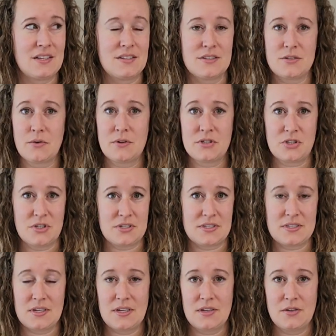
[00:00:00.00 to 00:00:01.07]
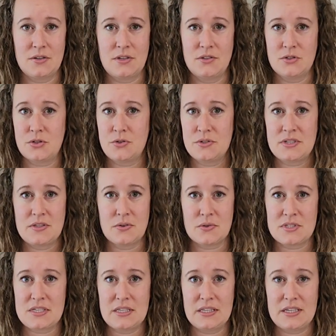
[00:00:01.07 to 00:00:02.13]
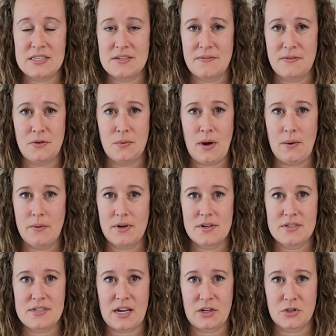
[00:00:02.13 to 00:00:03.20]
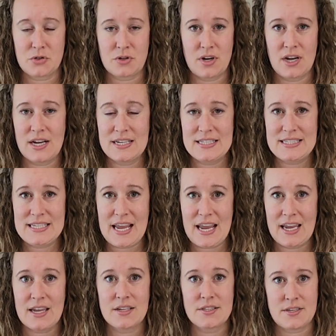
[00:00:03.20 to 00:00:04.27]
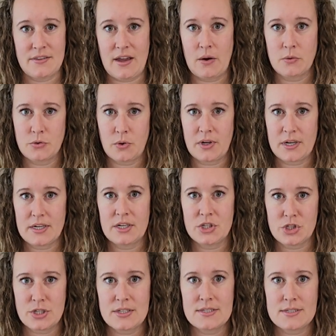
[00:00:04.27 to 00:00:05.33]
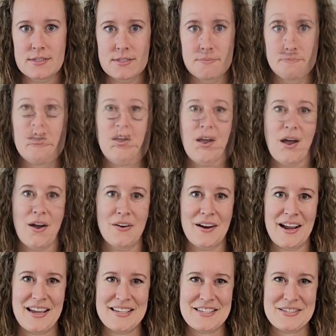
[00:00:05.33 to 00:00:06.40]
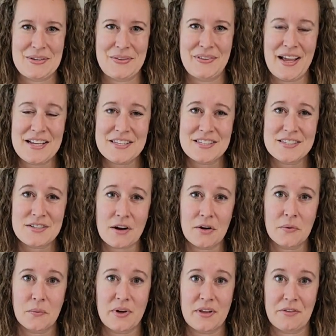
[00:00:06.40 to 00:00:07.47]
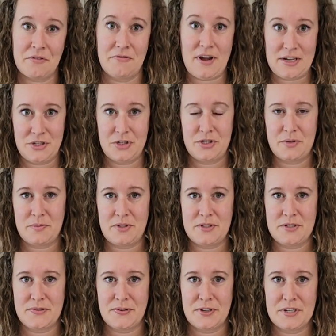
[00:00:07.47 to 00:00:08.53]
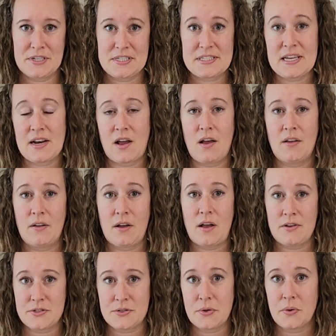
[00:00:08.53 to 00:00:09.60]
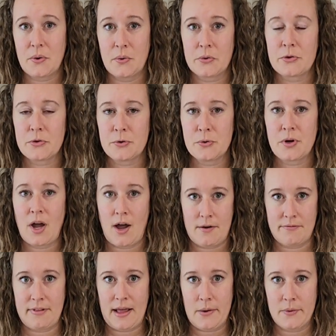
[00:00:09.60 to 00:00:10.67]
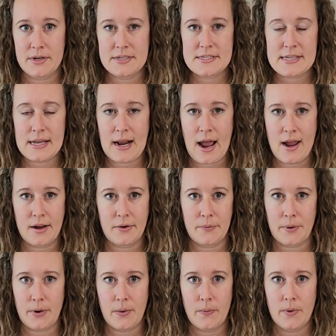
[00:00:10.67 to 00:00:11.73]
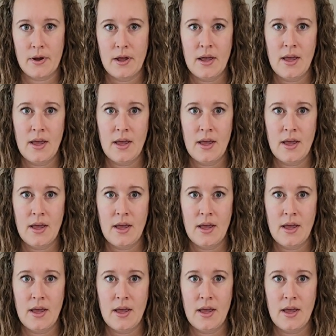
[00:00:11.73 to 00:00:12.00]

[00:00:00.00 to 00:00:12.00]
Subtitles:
so it's just introducing those seedlings a few hours extra a day to the outdoor conditions. All right, so let's start with vegetables first, and I'll also go through cut flowers that I grow